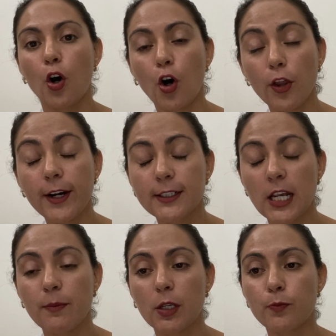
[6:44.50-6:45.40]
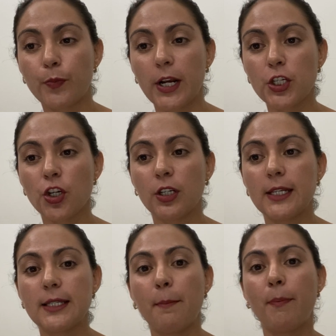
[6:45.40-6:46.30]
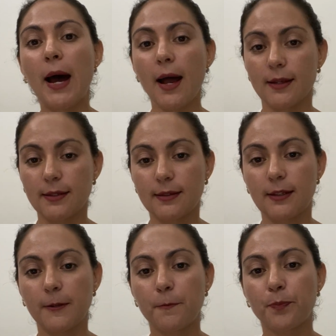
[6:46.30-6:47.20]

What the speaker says: Other time expression is the past,